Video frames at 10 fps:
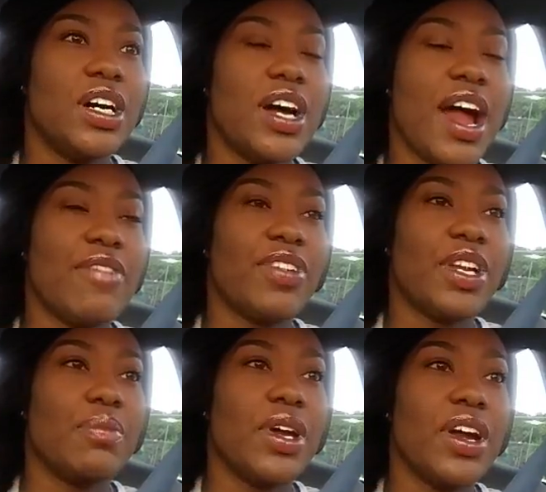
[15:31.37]
African
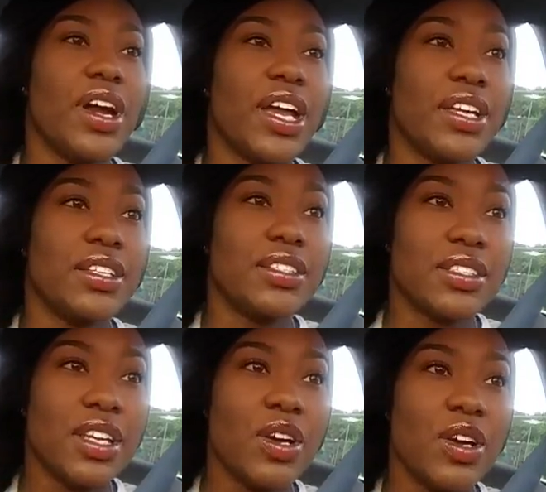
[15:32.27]
Americans
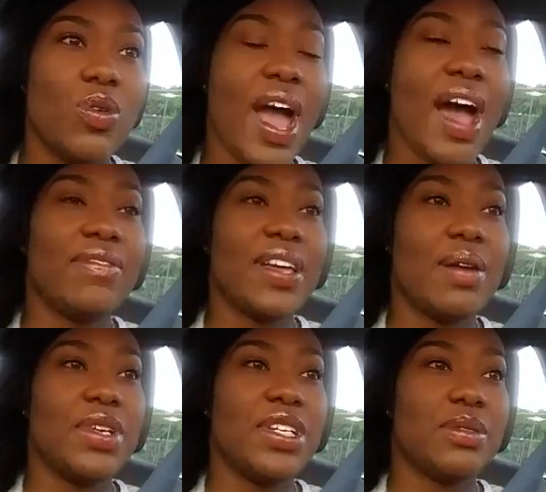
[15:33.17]
who have that
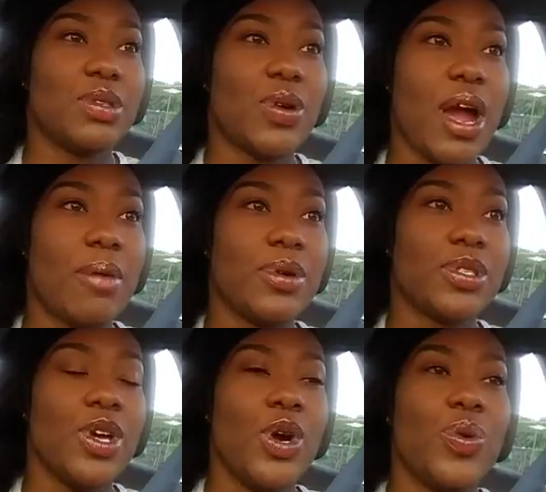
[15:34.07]
many subscribers,
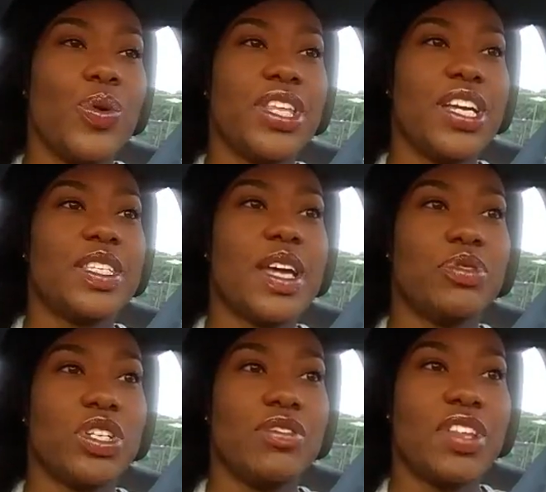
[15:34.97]
with the
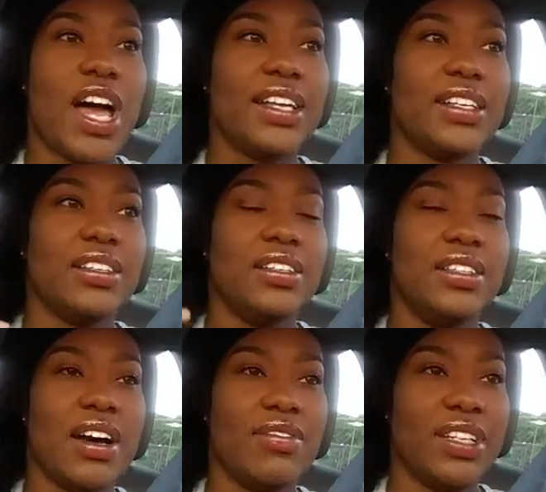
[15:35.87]
exception of like
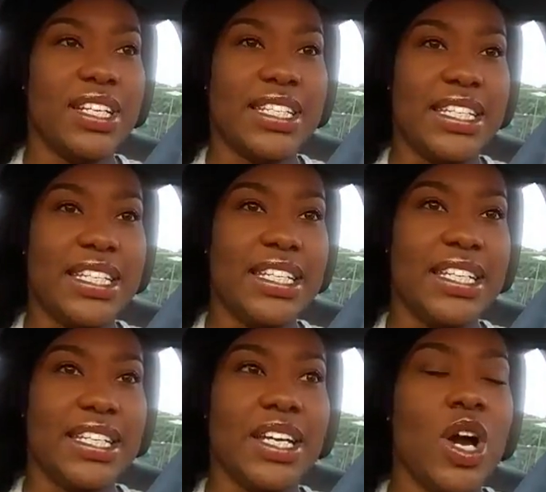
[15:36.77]
Lovely
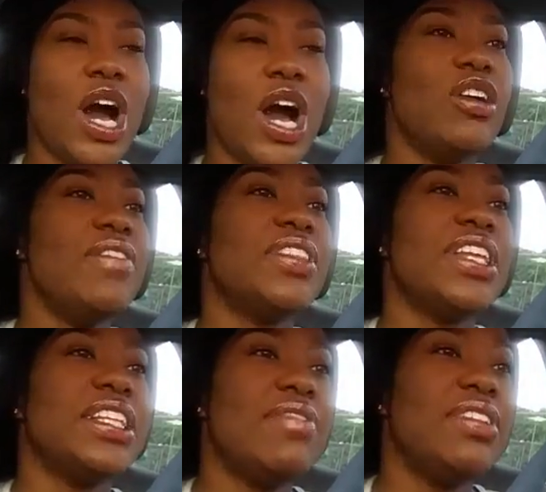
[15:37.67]
T. I don't even
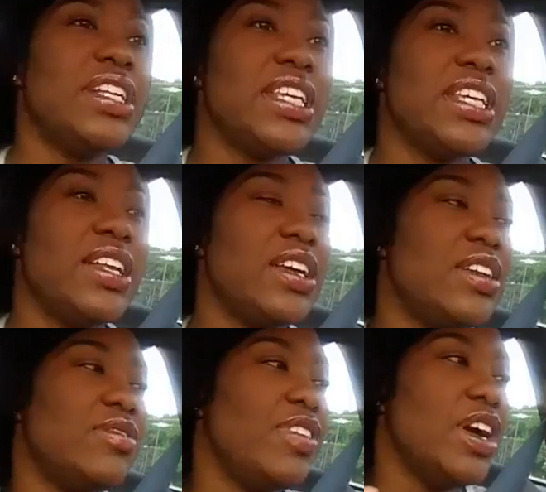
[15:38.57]
think Lovely T
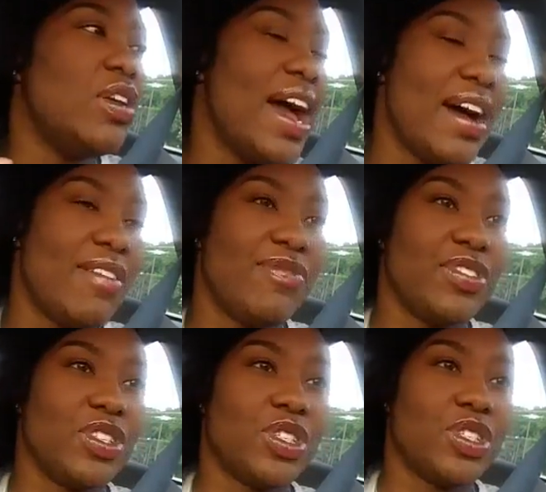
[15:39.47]
and Phil have
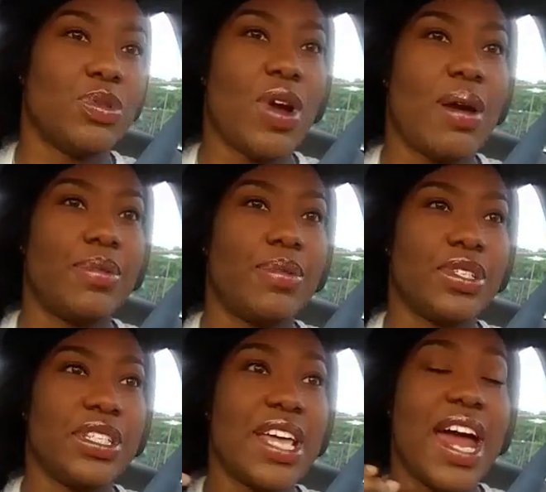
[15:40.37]
subscribers
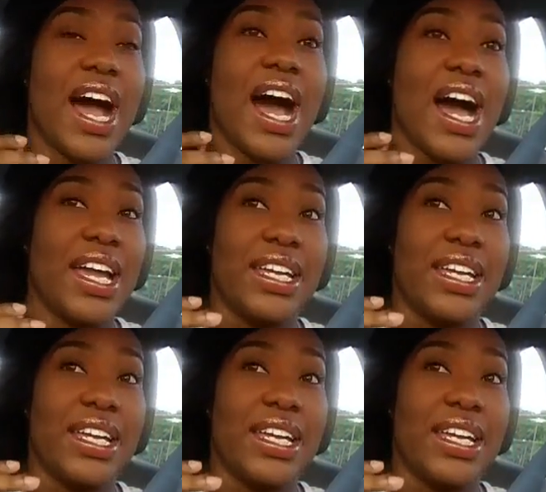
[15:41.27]
that high.